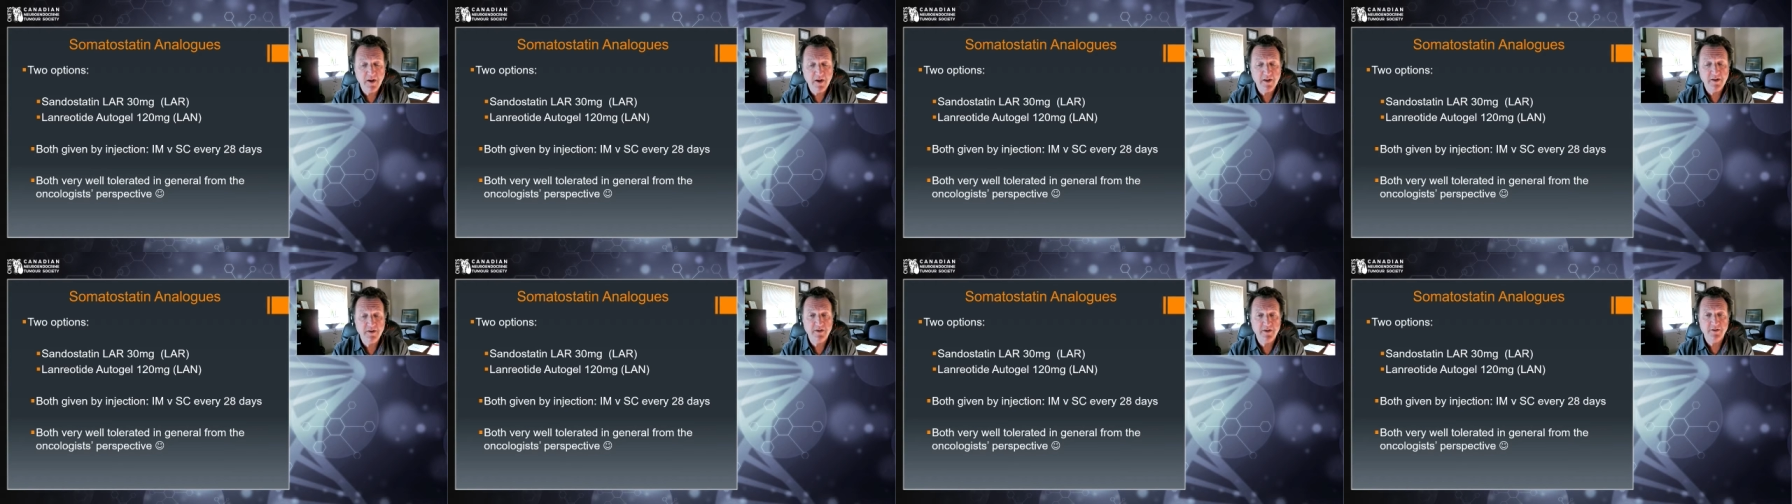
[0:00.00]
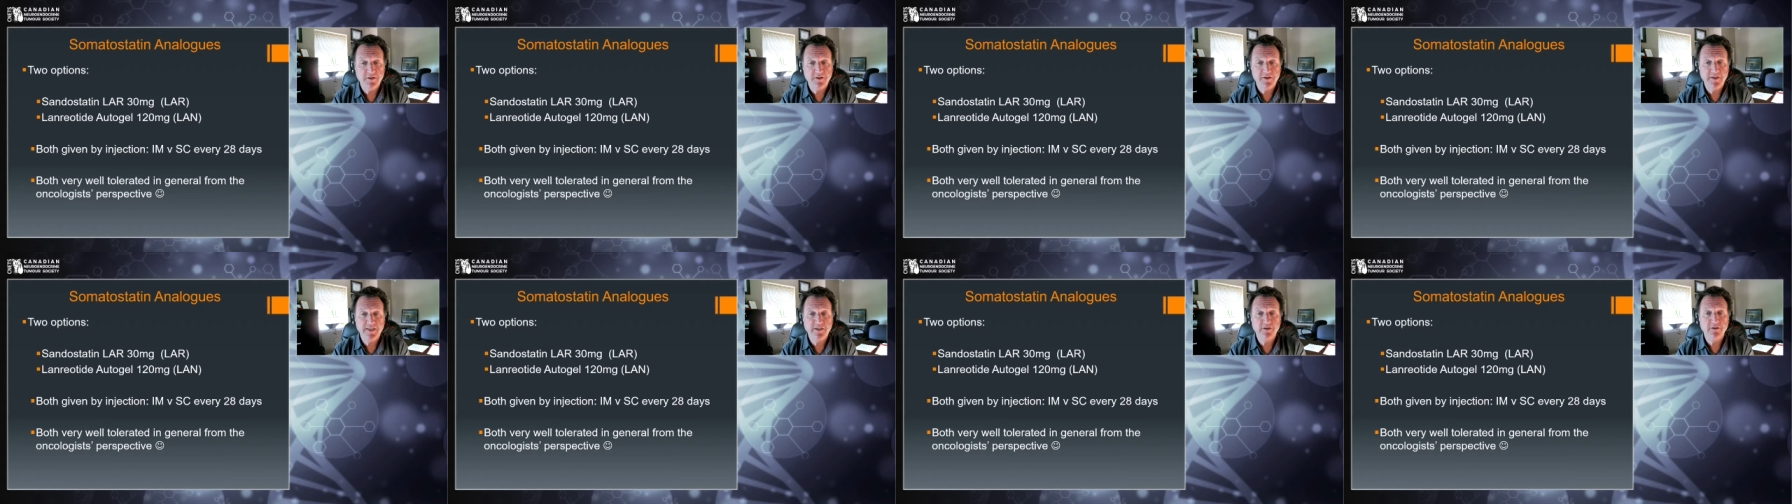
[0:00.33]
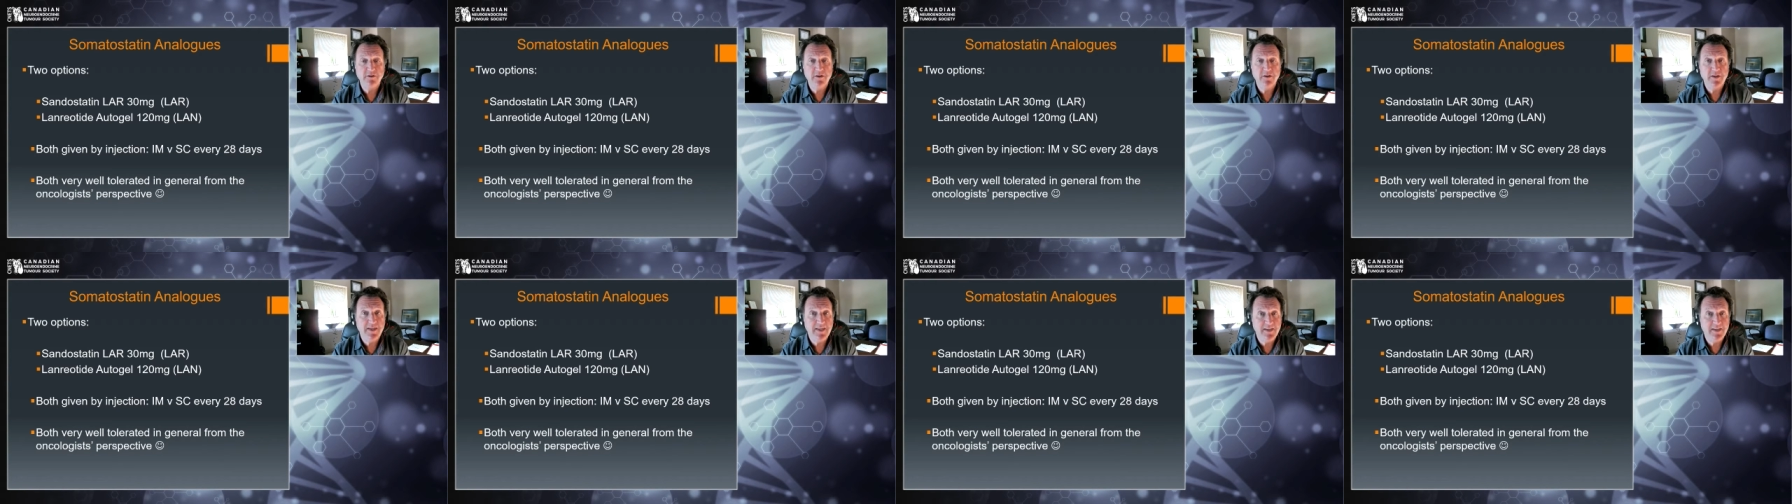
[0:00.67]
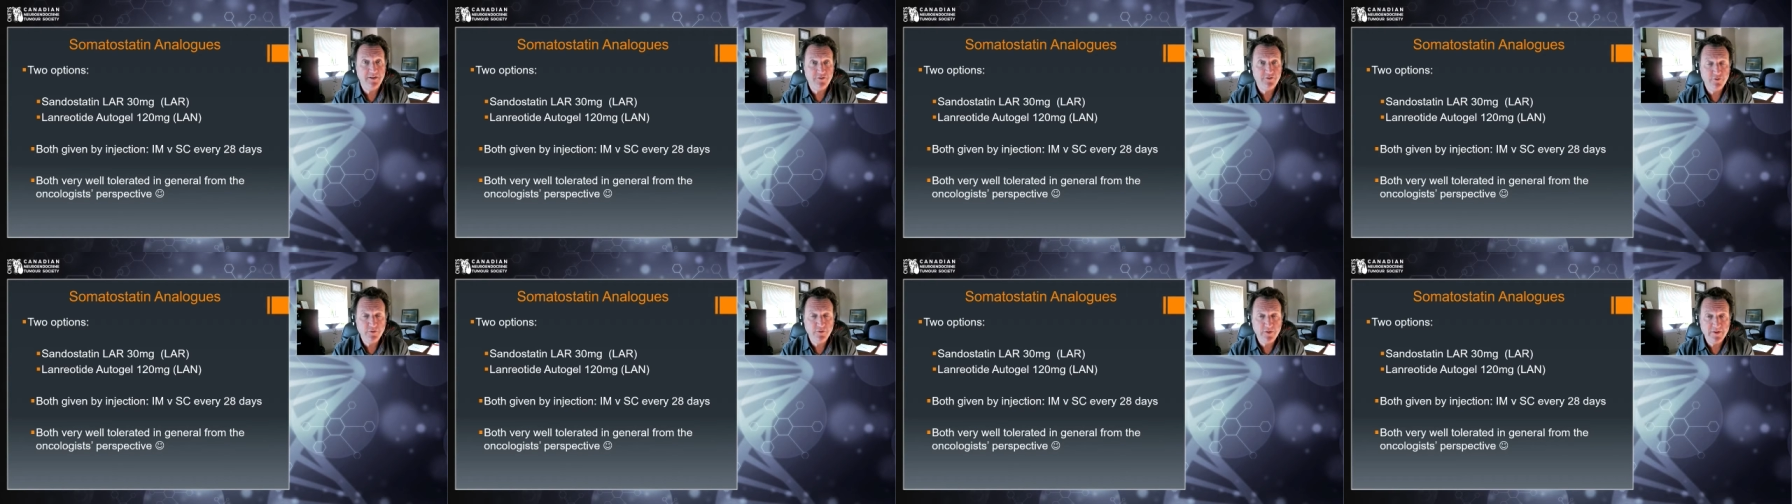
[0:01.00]
a needle
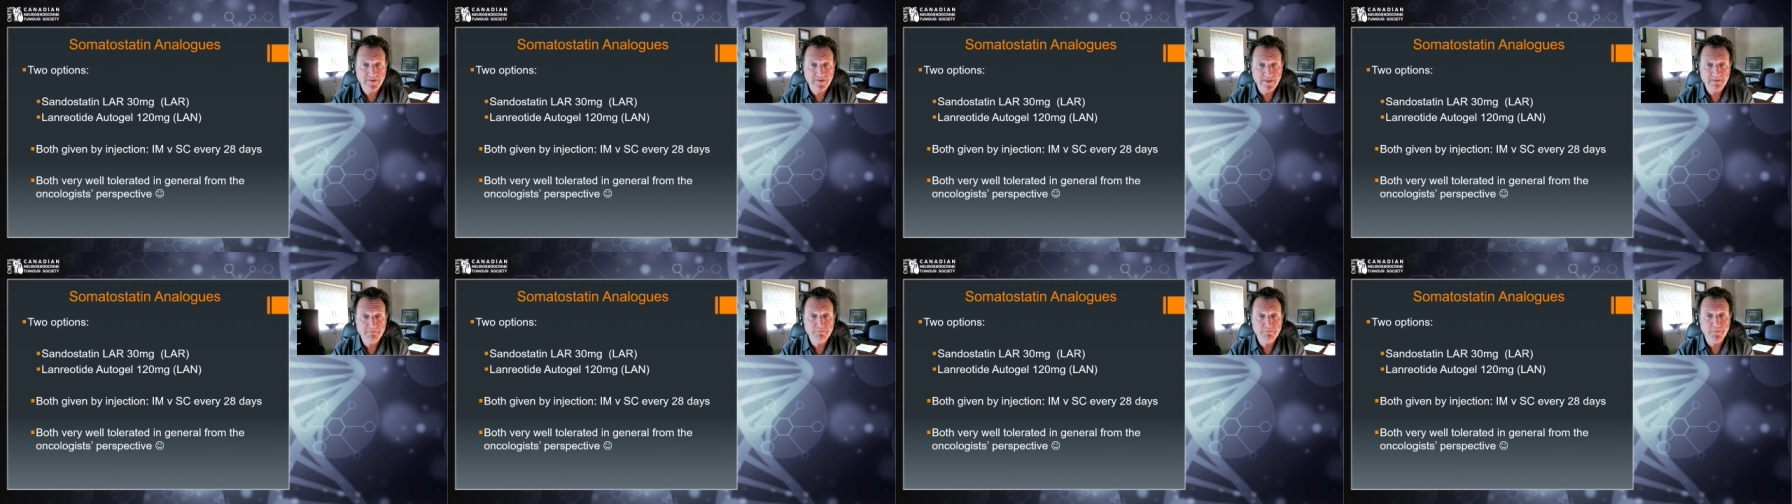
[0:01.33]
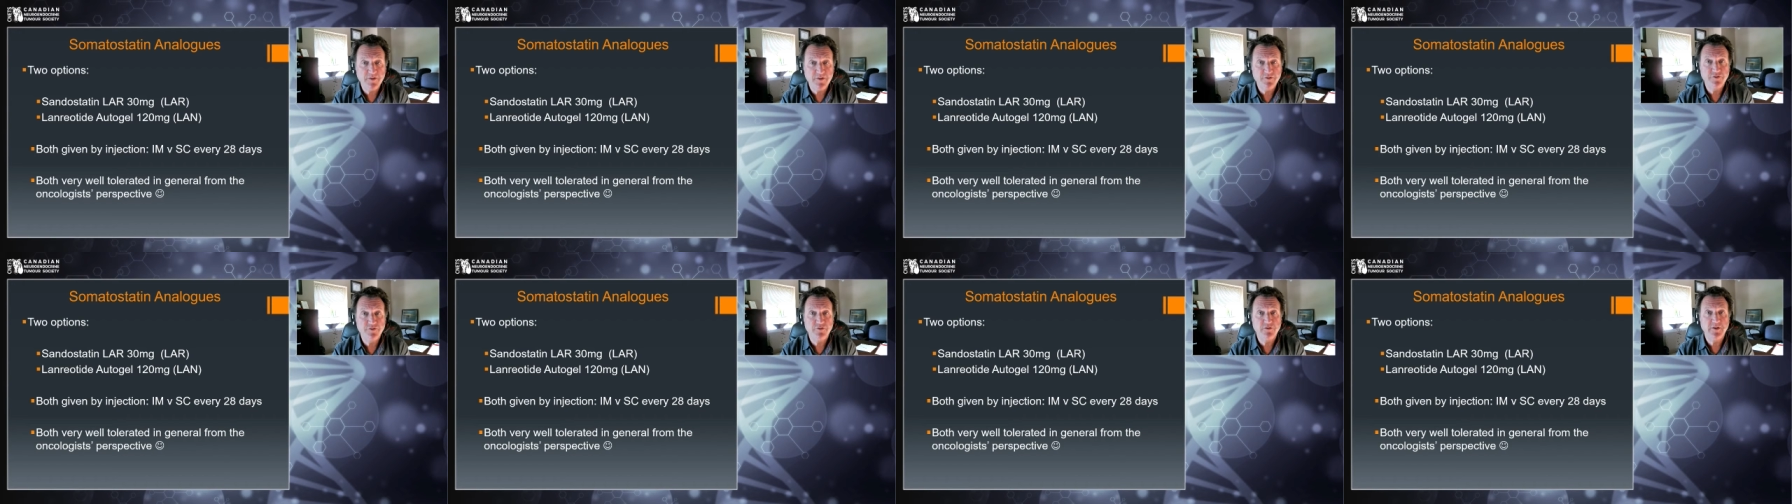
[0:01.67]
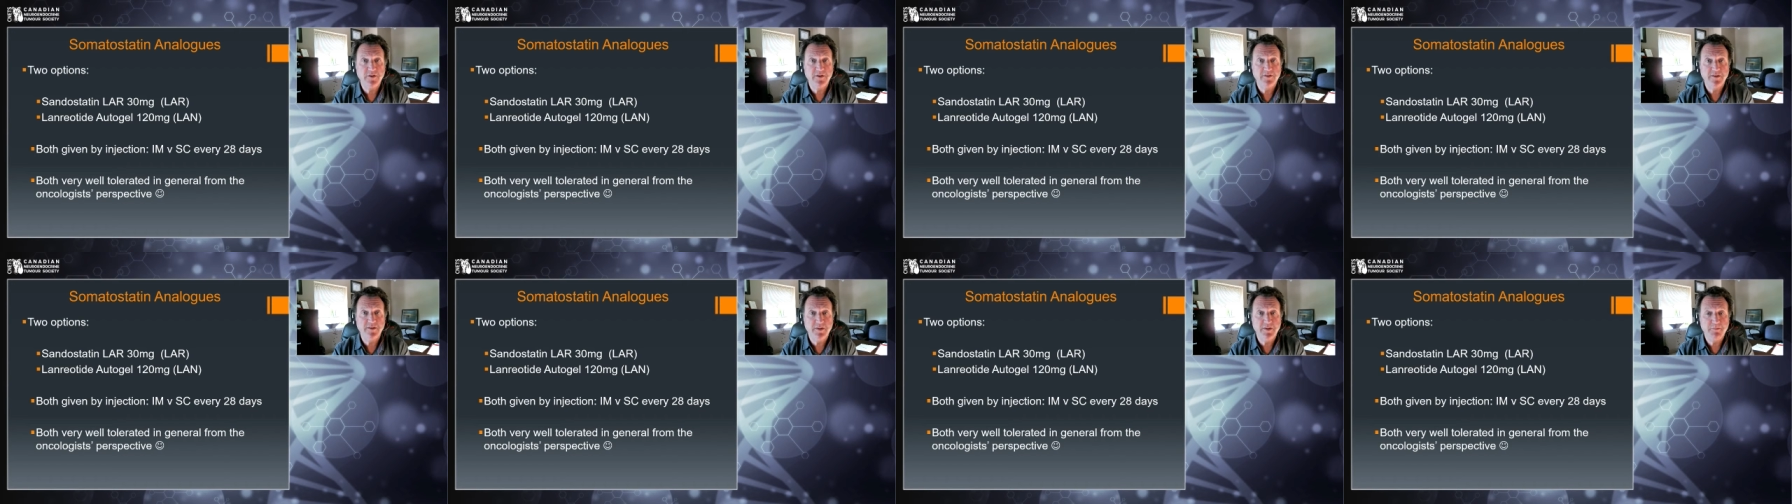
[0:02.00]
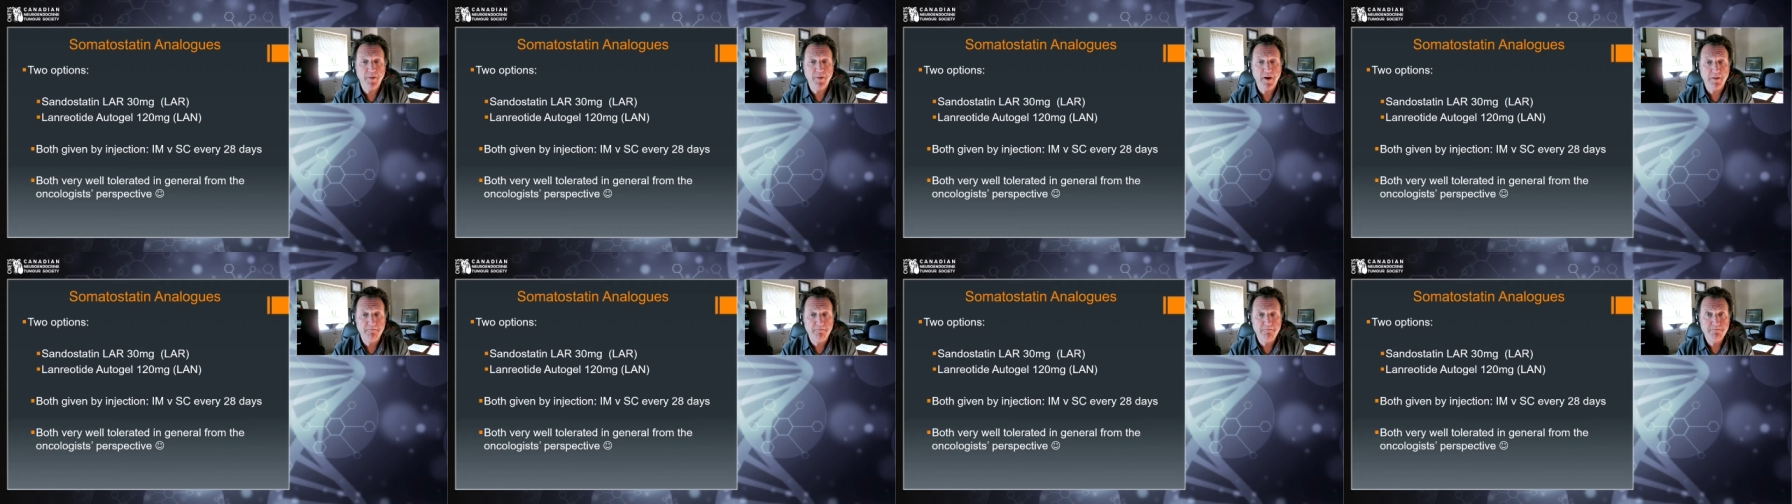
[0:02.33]
into a deep muscle, into the
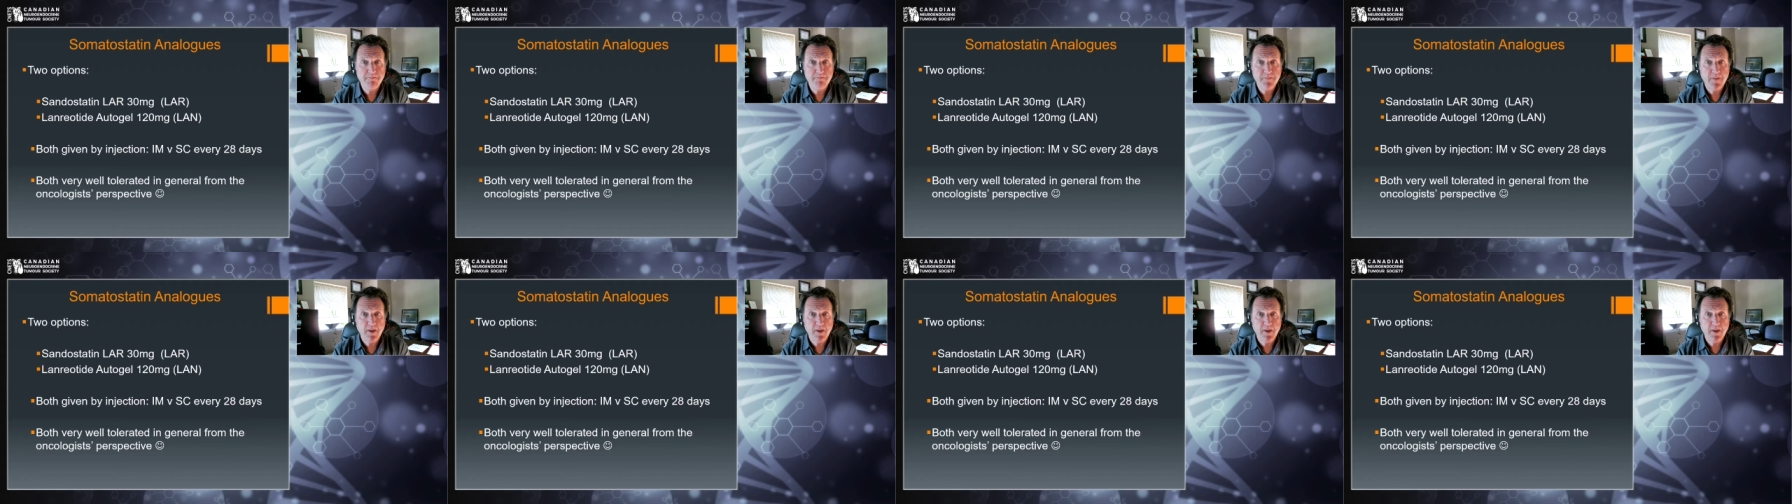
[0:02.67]
bum.